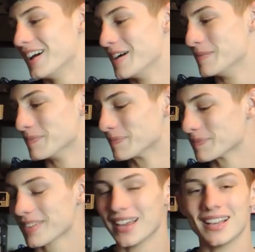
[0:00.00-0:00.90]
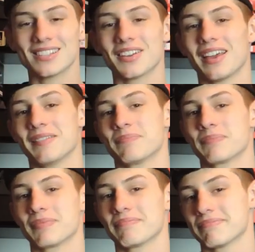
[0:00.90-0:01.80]
um, so yeah,
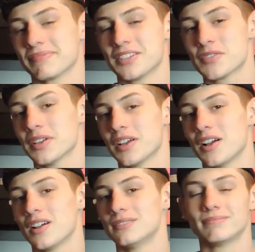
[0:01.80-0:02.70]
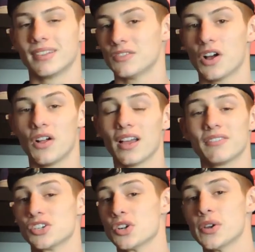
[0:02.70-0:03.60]
that's really all, all I
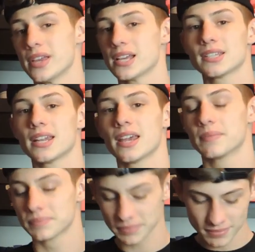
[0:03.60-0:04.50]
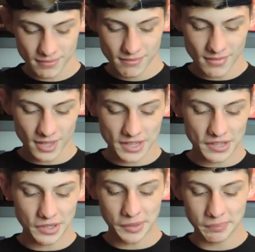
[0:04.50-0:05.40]
have to show you guys today.
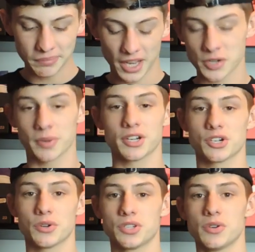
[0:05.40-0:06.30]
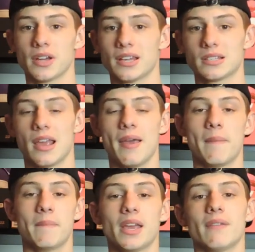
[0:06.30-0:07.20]
Um, I just wanted to show it to you guys,
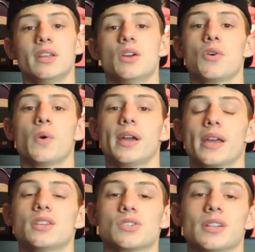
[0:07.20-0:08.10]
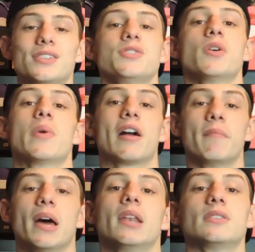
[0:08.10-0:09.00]
make a video quick, and just let you know where
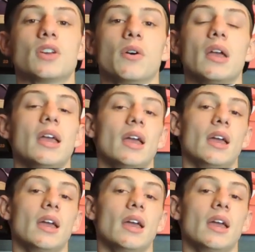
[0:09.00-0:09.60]
I've been. So